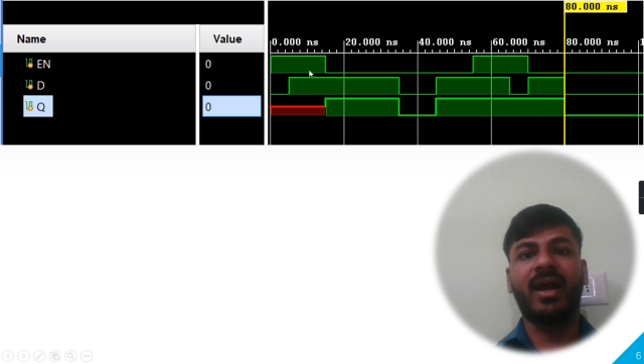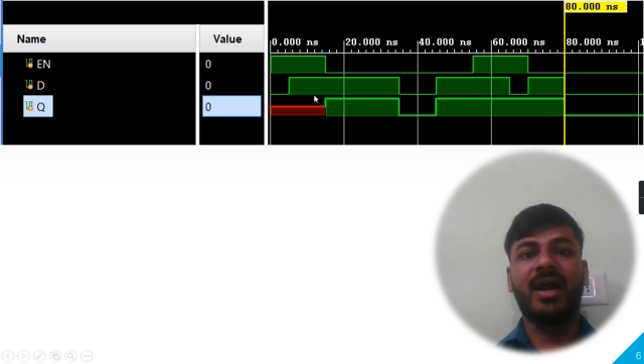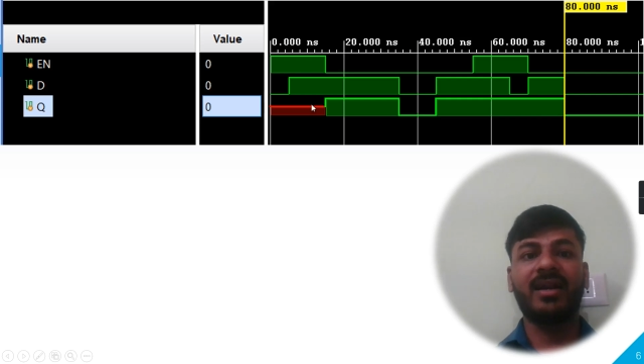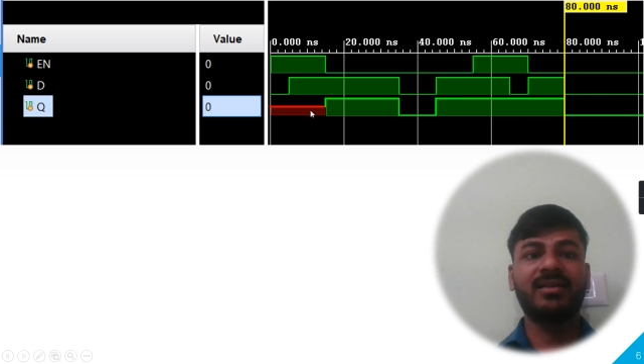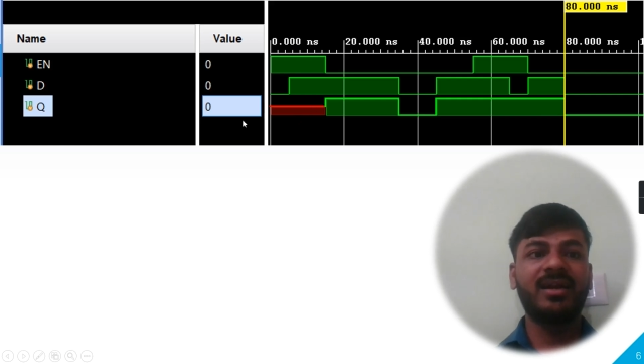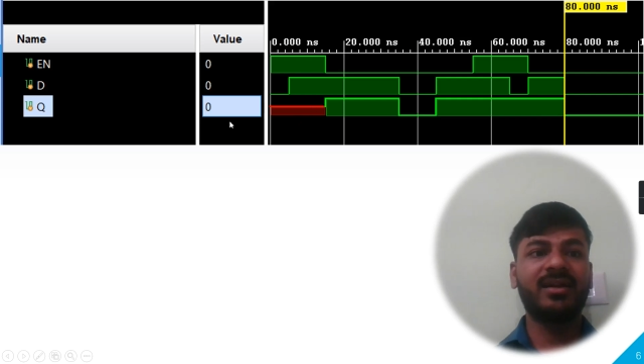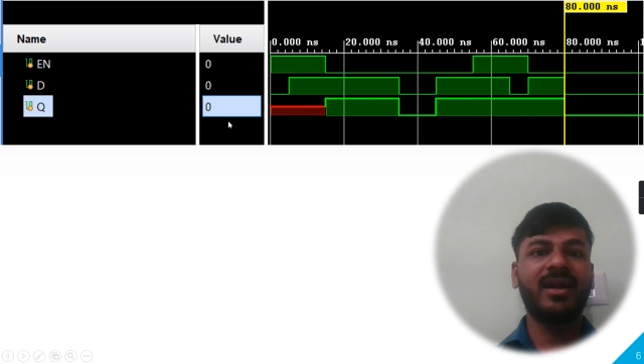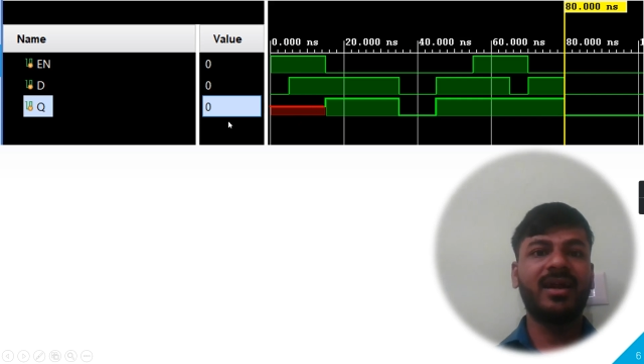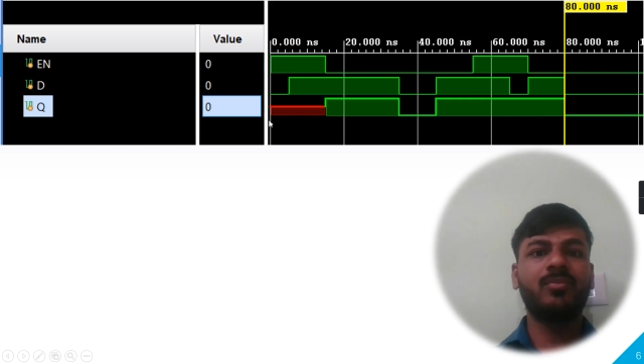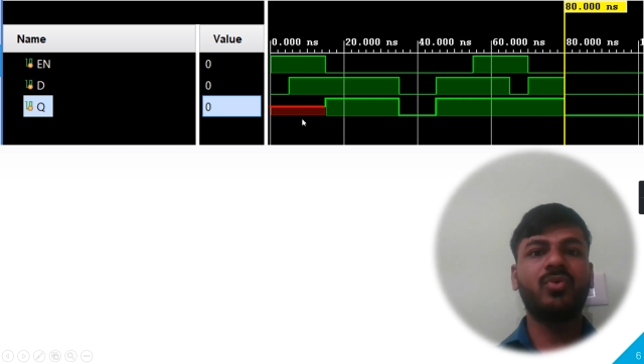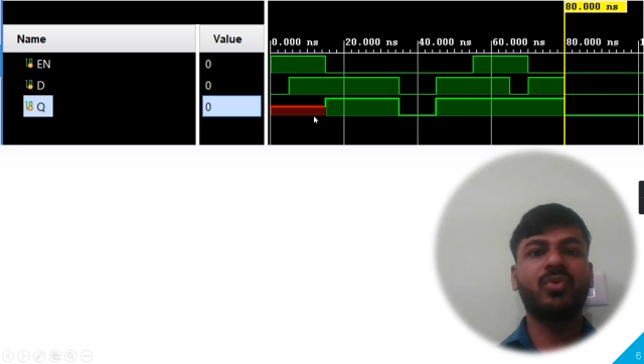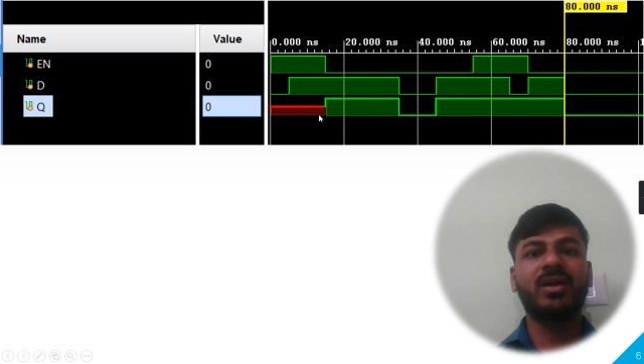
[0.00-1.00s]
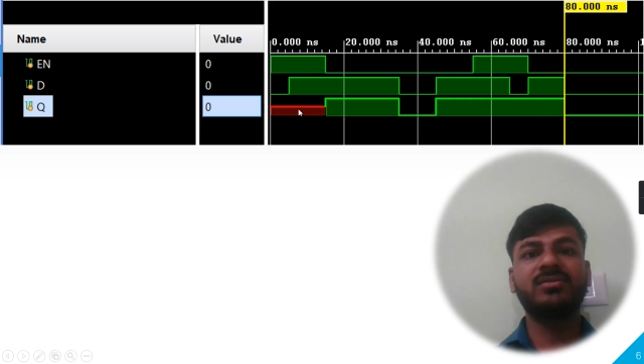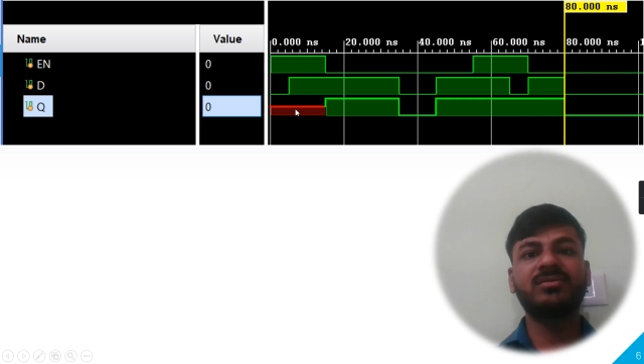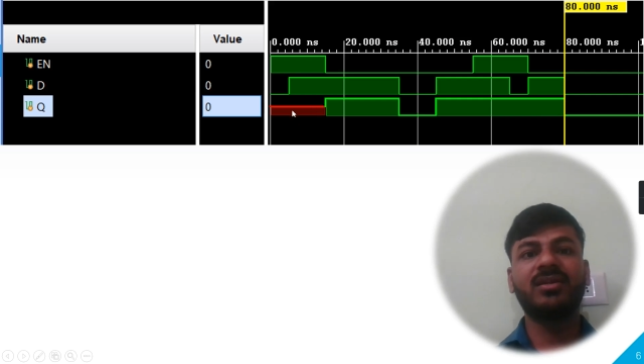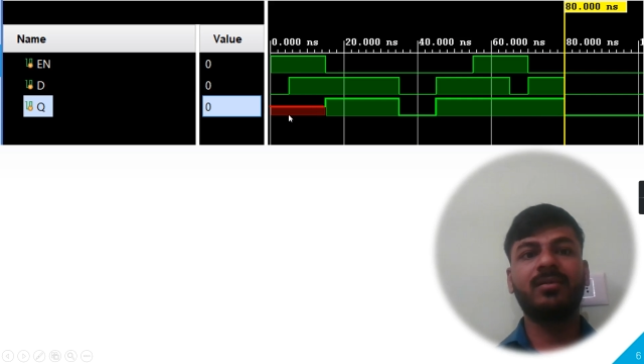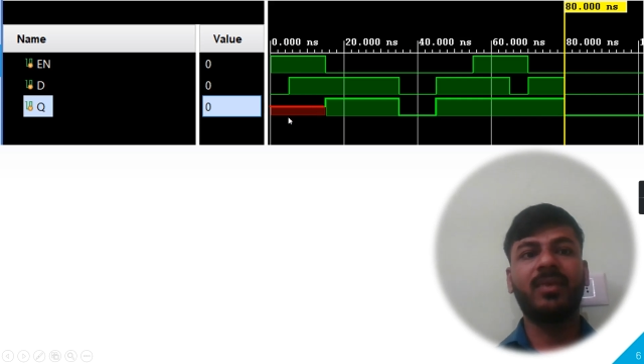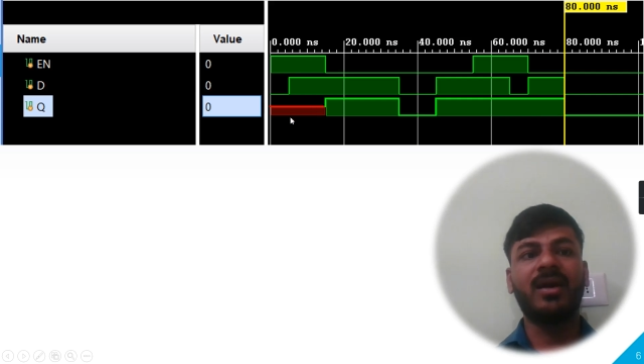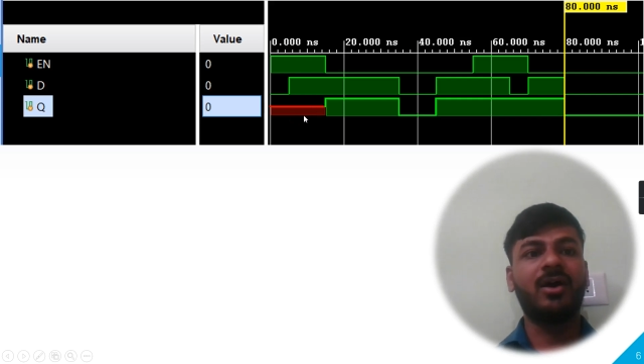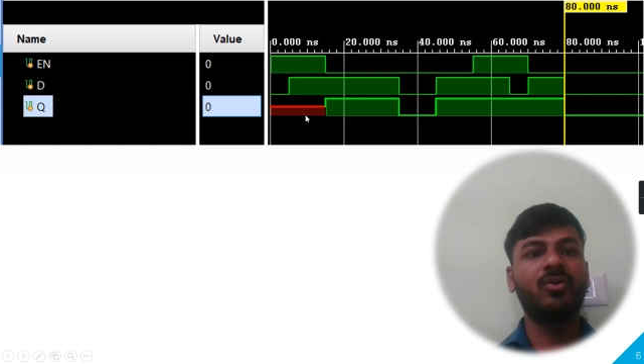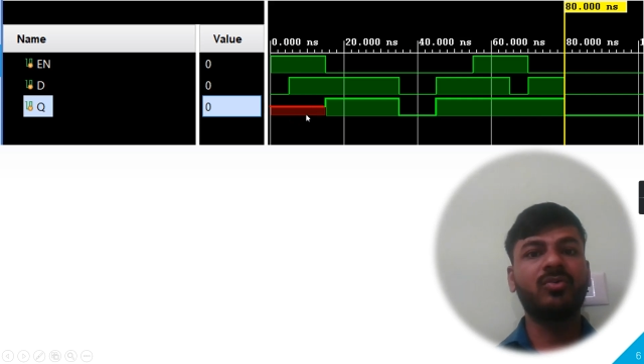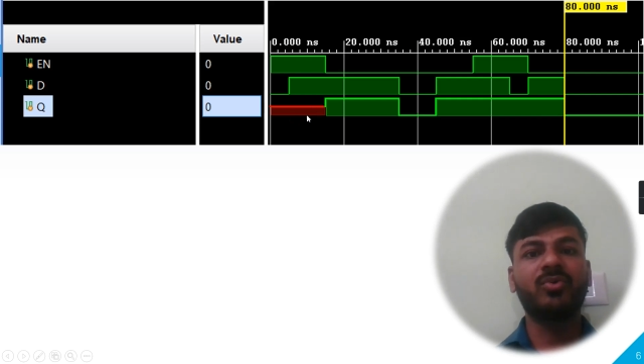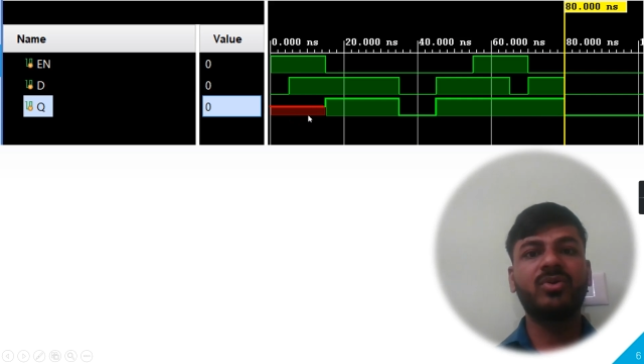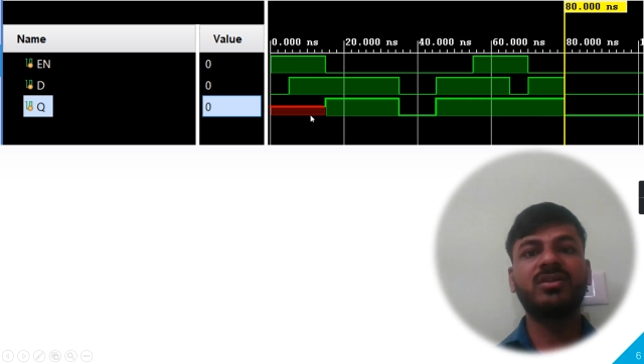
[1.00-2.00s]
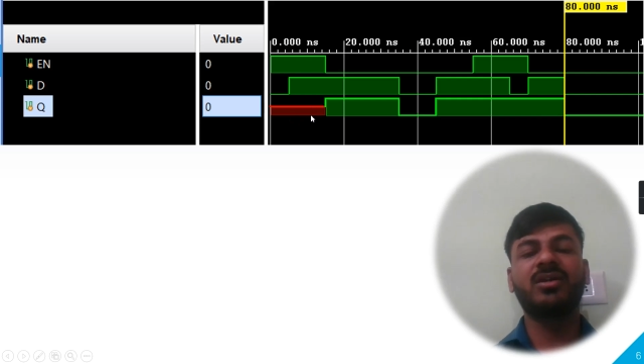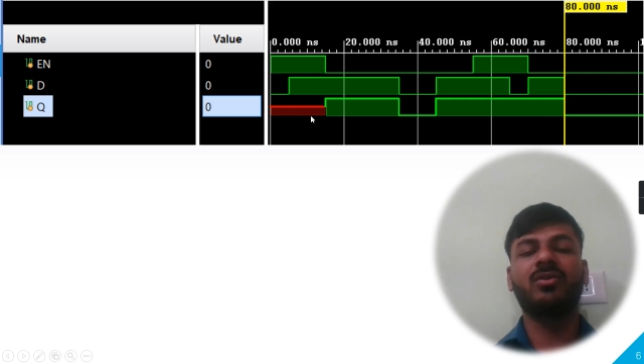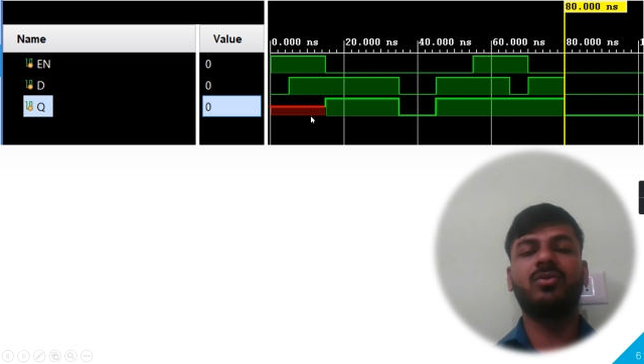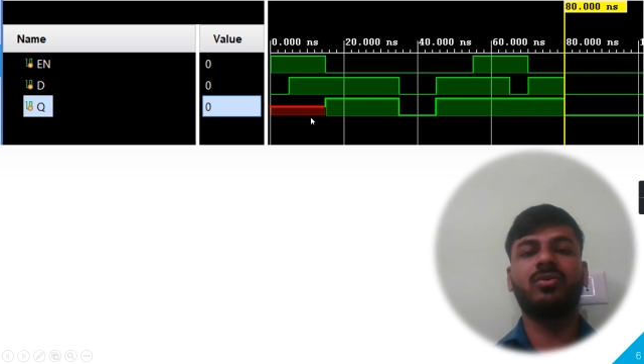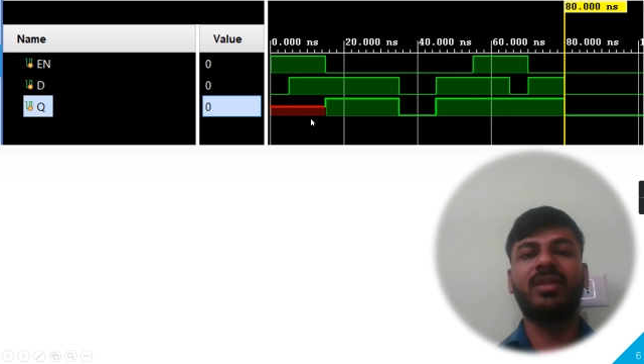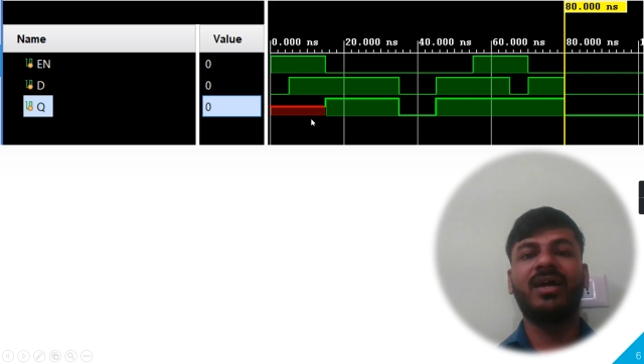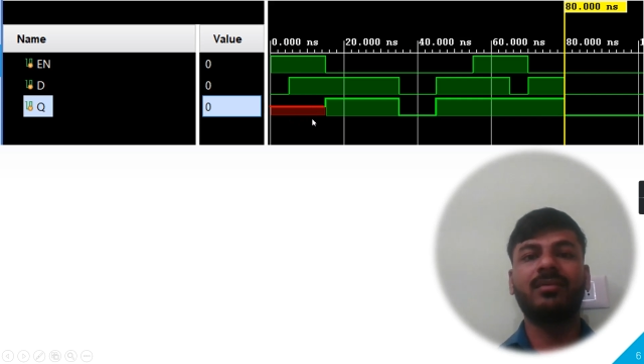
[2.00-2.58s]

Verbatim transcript: at that time you can see my output is unknown.